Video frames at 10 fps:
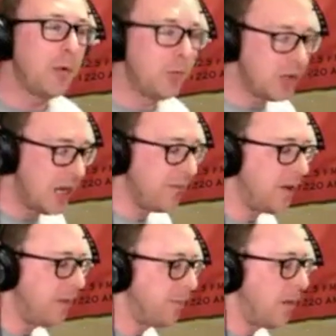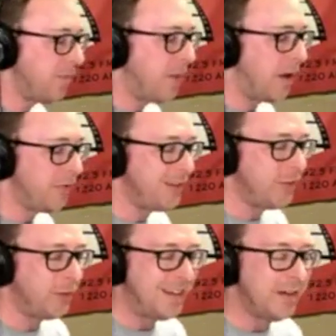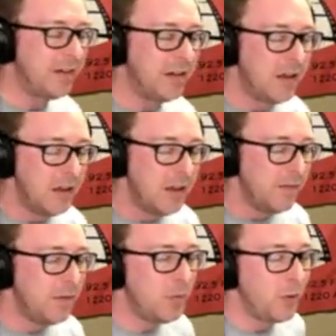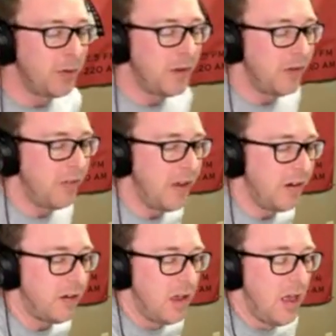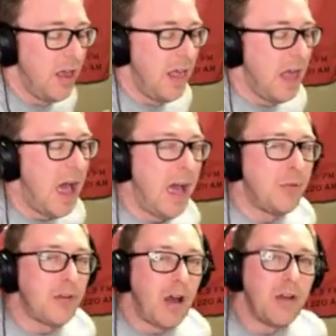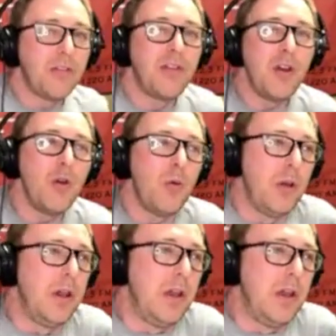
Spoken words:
which I've about settled in, a few more things there, I was also,